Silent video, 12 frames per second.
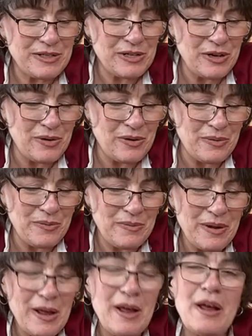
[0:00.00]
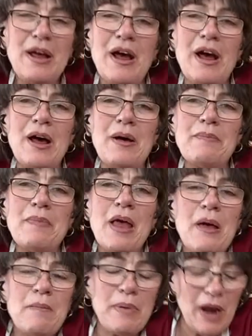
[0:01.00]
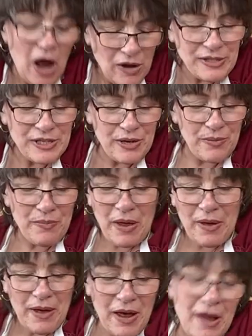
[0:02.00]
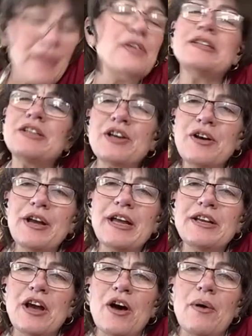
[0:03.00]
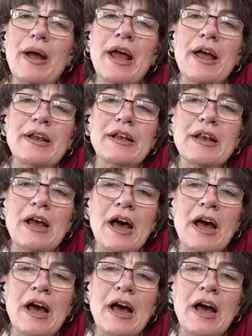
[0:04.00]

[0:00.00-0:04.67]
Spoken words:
So, um, but also this cookie dough, it